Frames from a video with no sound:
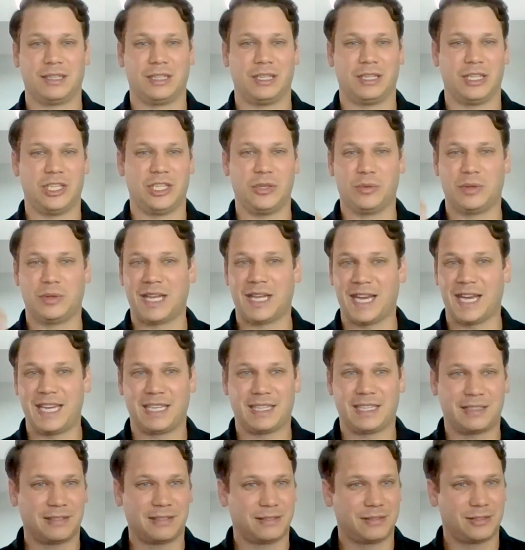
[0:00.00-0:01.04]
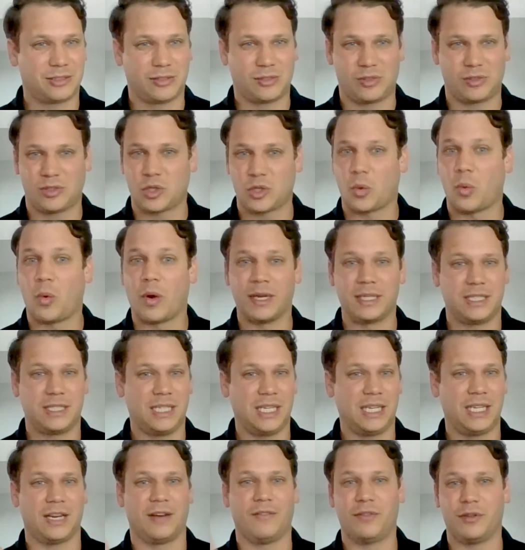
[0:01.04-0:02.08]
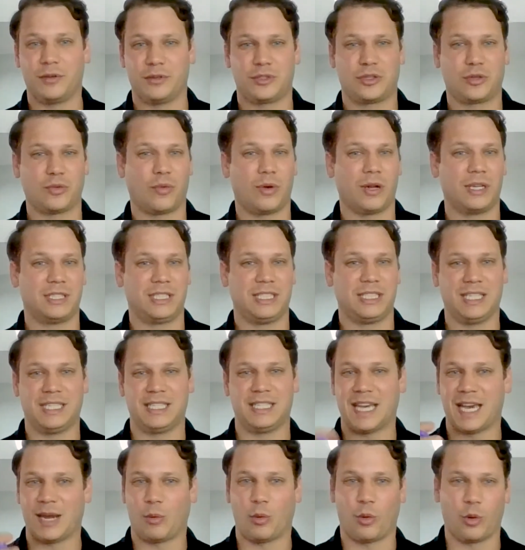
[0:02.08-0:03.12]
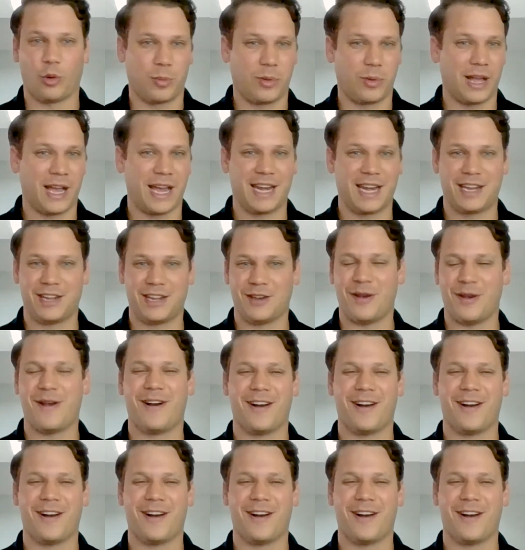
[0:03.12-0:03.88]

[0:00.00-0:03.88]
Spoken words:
you like 20. Of those 20, 10 will reply to you.